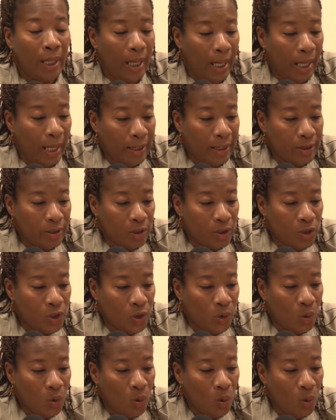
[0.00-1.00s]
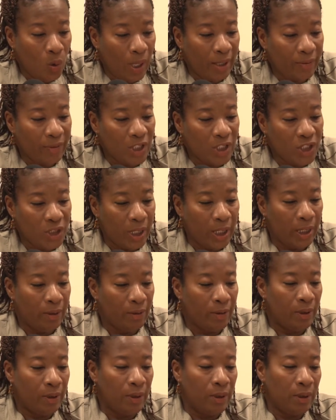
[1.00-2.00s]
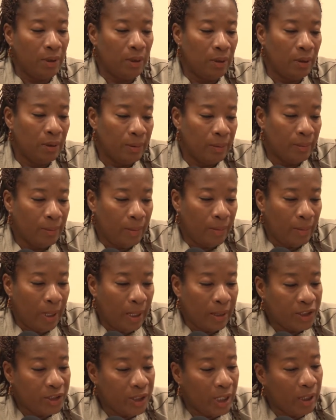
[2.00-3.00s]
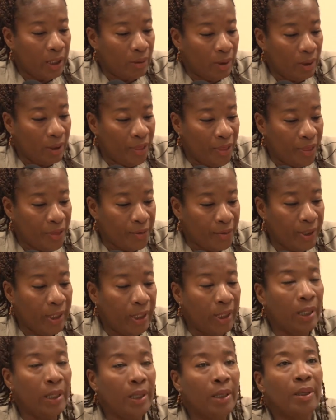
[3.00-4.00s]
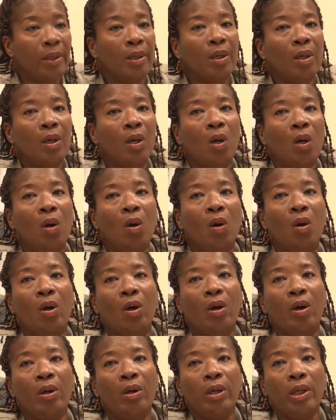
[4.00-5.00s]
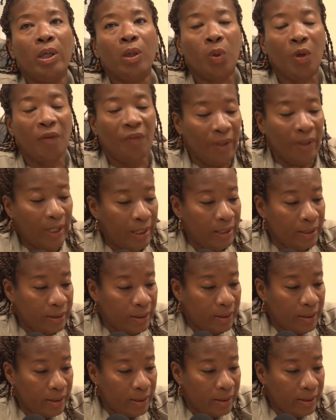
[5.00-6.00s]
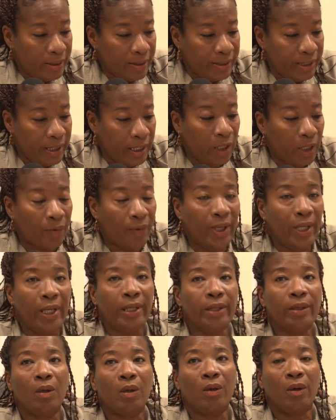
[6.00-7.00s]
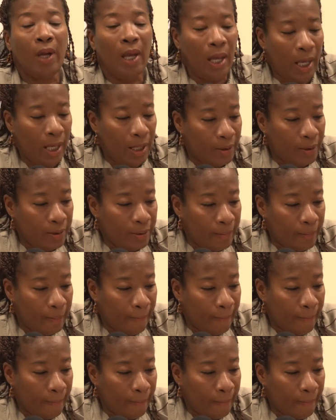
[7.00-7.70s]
and 2 at the general, at General 3 or equivalent C grade or higher.